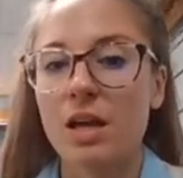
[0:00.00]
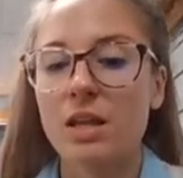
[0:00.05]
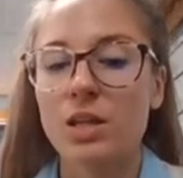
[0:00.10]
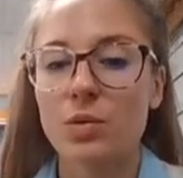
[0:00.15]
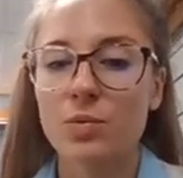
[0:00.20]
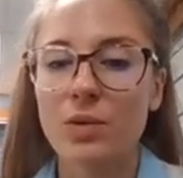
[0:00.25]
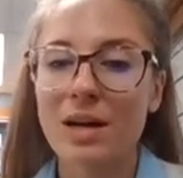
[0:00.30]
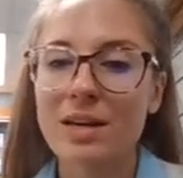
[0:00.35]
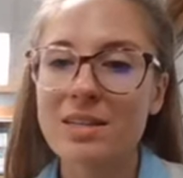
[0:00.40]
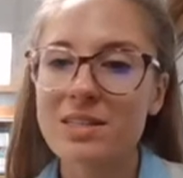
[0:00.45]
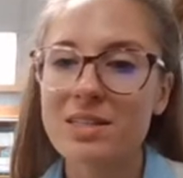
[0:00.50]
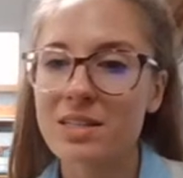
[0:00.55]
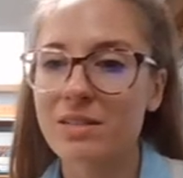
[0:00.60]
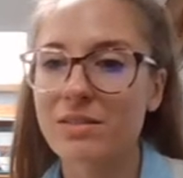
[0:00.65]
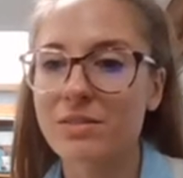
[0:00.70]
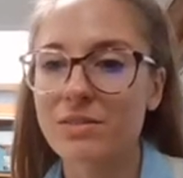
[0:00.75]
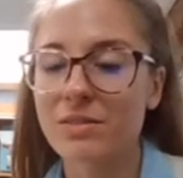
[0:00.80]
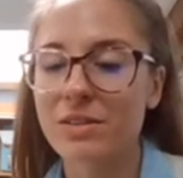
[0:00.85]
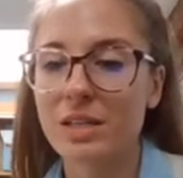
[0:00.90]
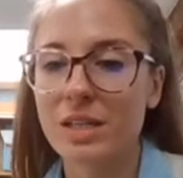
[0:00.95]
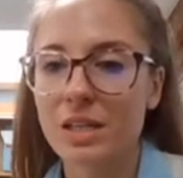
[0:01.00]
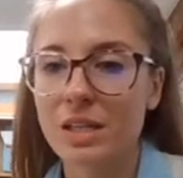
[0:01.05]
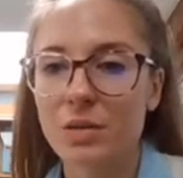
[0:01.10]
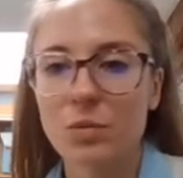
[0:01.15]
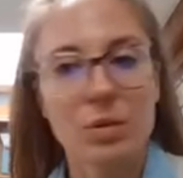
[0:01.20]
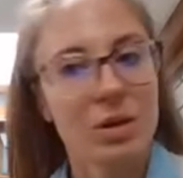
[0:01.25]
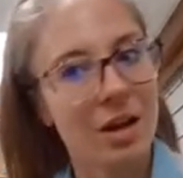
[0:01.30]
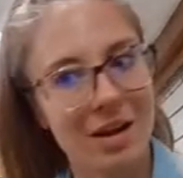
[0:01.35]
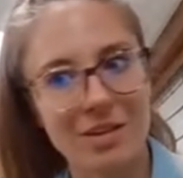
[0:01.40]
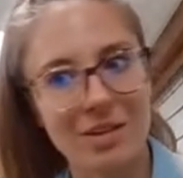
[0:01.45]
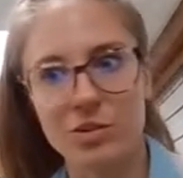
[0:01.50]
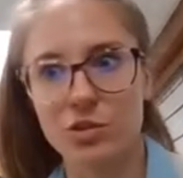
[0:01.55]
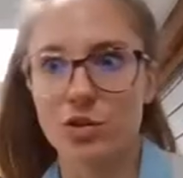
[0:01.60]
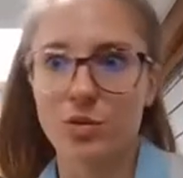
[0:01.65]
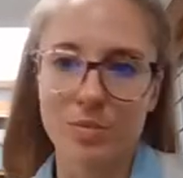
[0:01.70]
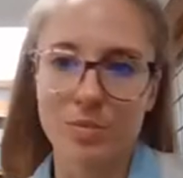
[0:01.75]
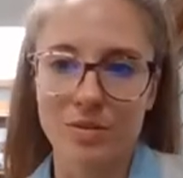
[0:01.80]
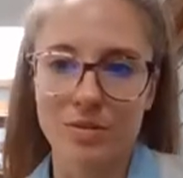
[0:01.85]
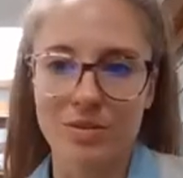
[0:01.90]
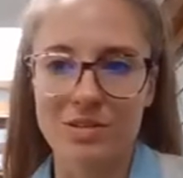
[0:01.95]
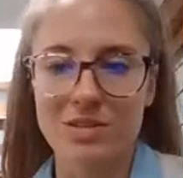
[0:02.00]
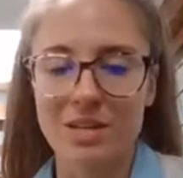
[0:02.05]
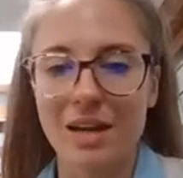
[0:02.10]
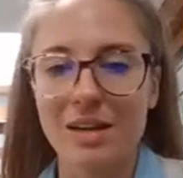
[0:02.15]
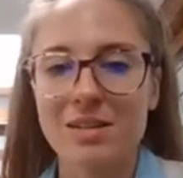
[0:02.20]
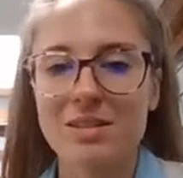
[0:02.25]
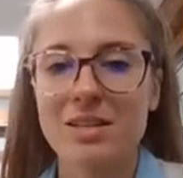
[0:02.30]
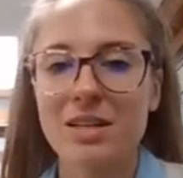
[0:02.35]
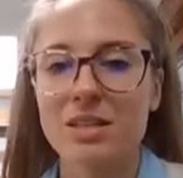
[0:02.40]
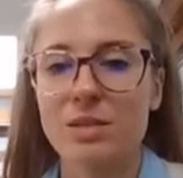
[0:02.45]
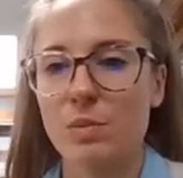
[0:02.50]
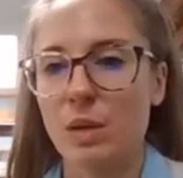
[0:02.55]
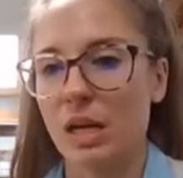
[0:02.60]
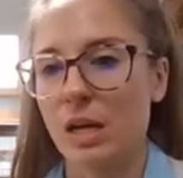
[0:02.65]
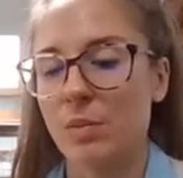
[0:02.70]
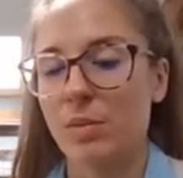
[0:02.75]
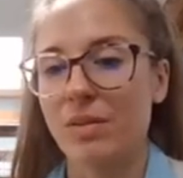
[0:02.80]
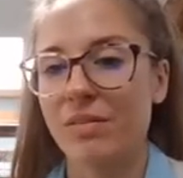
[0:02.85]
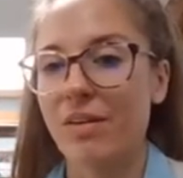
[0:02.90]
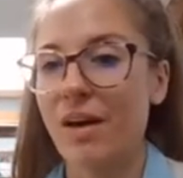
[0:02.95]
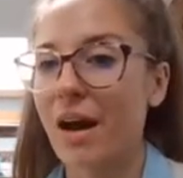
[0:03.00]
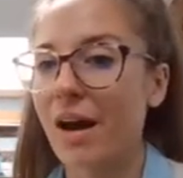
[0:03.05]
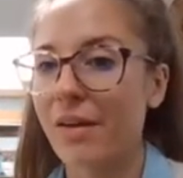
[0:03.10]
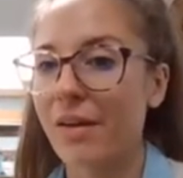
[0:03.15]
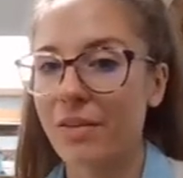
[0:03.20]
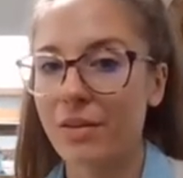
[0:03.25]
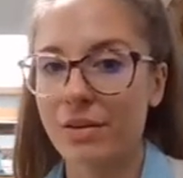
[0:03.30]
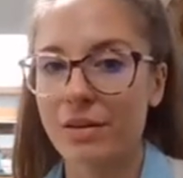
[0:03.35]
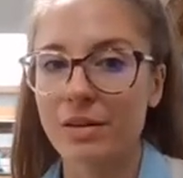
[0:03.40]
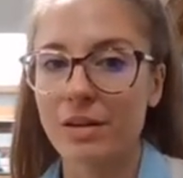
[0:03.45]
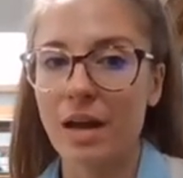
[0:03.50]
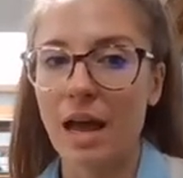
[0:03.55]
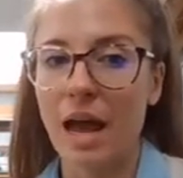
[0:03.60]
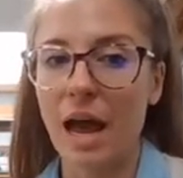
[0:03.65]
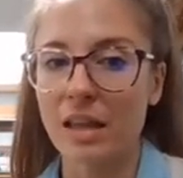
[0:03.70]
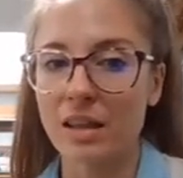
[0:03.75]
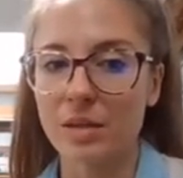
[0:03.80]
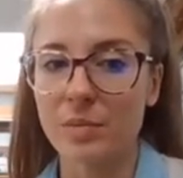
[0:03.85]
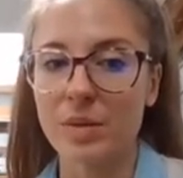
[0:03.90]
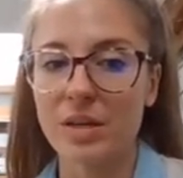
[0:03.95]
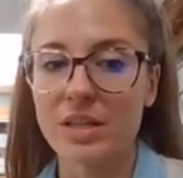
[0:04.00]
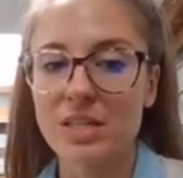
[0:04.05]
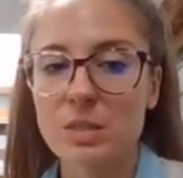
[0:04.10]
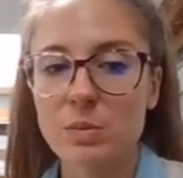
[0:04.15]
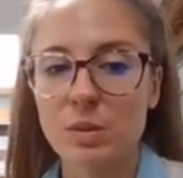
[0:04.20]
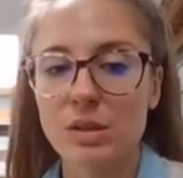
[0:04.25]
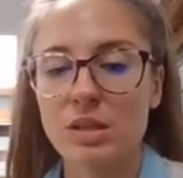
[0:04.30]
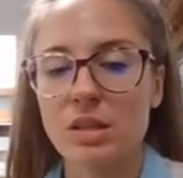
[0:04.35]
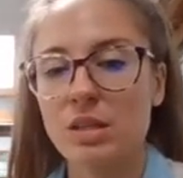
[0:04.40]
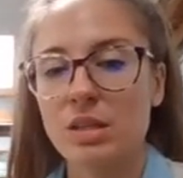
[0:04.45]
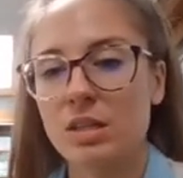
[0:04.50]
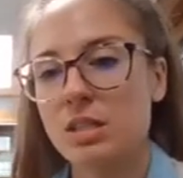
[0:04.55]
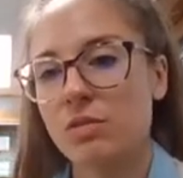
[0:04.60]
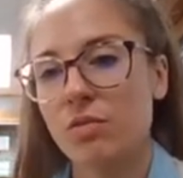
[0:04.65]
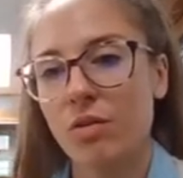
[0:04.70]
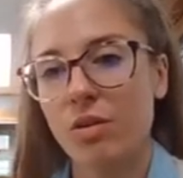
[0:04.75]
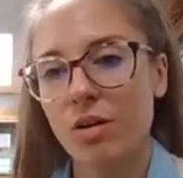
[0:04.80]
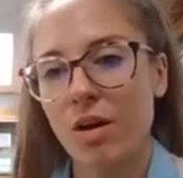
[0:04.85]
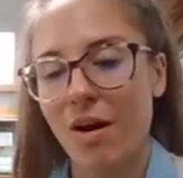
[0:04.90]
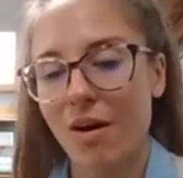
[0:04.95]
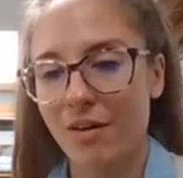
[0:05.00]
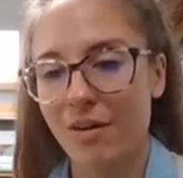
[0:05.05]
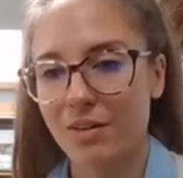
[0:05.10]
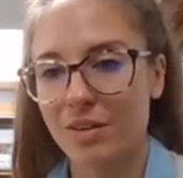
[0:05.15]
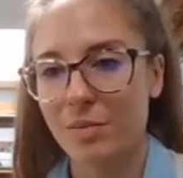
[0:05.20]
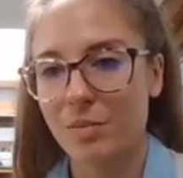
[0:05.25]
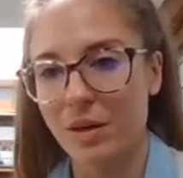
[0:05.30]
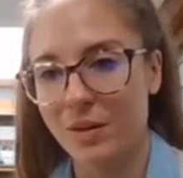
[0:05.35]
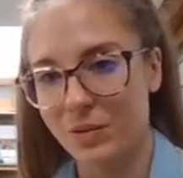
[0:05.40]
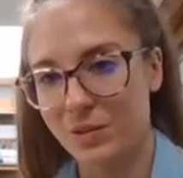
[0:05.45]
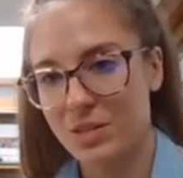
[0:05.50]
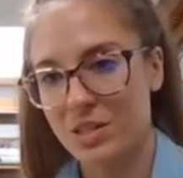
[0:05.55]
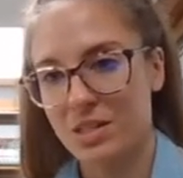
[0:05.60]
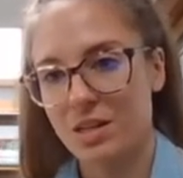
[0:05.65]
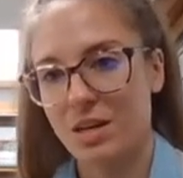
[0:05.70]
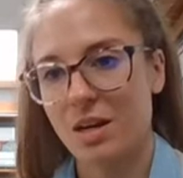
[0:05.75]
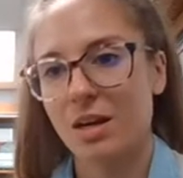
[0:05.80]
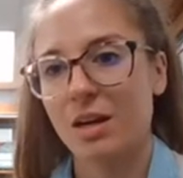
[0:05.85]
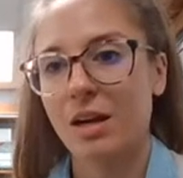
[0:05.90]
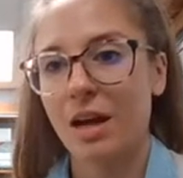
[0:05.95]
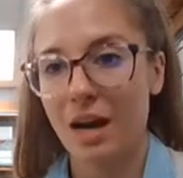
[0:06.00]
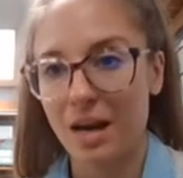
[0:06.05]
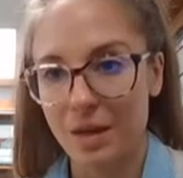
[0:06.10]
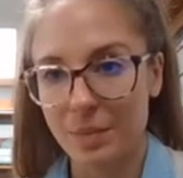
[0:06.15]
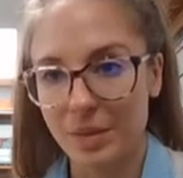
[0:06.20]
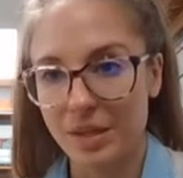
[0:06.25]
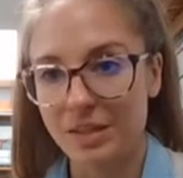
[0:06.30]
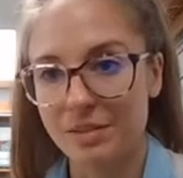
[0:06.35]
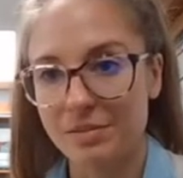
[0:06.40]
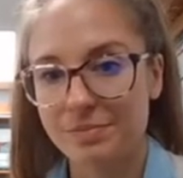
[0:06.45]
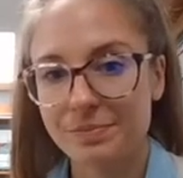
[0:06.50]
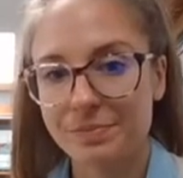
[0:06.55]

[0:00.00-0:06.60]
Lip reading: The rest of the 100% is made up of other elements, but these four are the most common.